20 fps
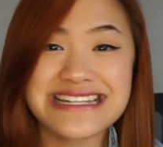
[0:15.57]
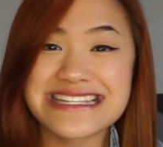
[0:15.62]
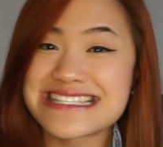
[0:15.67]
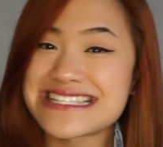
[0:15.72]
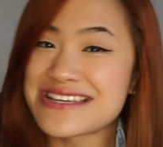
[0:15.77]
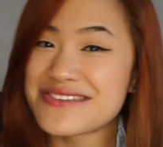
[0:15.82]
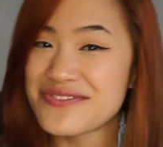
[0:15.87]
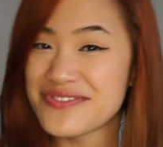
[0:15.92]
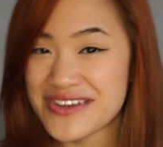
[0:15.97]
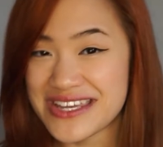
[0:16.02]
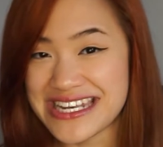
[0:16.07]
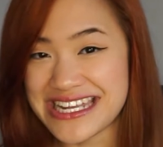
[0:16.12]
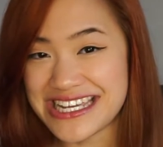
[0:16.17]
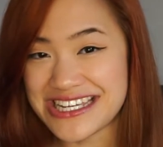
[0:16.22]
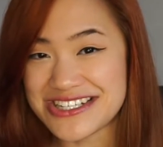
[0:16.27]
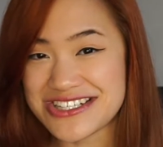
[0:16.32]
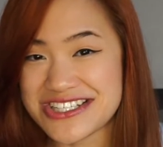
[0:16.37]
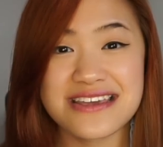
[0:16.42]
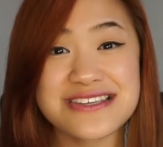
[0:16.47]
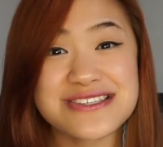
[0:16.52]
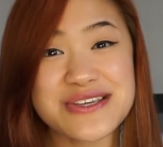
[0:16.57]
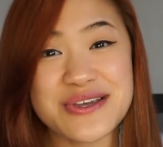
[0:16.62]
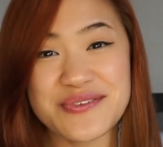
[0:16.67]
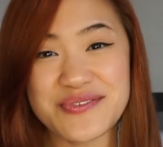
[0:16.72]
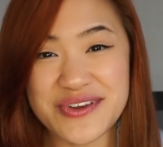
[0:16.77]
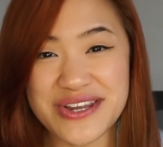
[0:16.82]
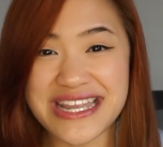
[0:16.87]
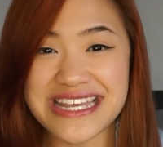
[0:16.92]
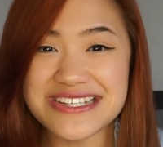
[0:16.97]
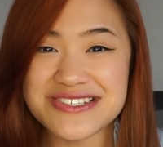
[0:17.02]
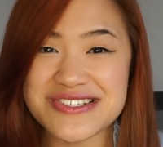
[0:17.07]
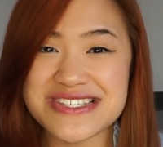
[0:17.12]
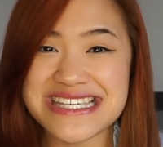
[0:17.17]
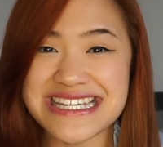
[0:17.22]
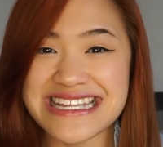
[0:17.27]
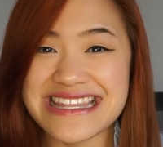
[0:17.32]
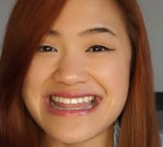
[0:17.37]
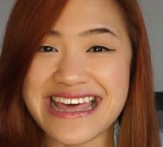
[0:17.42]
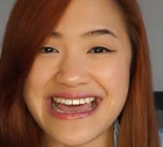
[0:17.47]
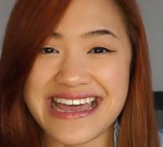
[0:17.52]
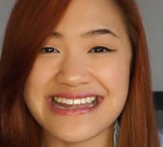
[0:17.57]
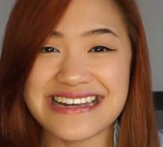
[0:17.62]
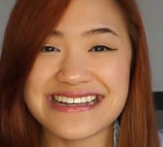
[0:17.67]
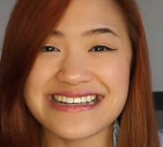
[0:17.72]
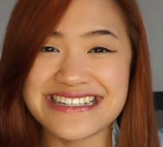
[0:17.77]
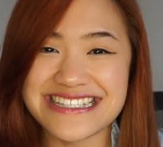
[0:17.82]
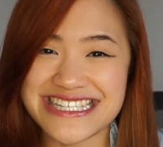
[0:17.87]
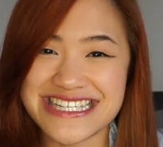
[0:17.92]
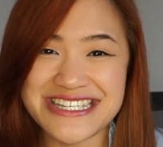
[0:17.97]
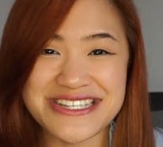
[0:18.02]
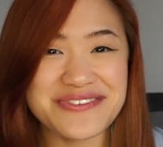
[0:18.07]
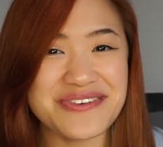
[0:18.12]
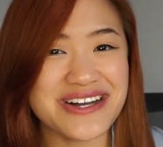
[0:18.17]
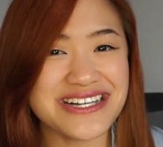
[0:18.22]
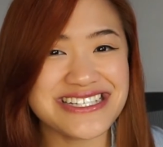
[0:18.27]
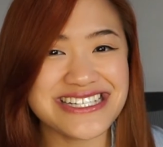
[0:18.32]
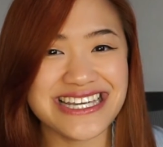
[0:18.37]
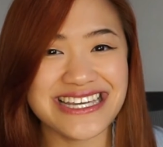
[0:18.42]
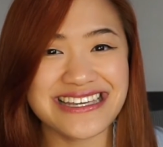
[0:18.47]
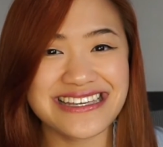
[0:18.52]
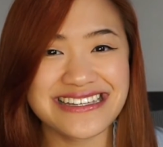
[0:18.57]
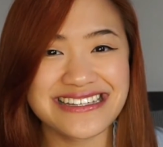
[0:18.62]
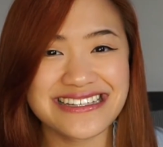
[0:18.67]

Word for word: to finish. So if you're interested in that, continue watching.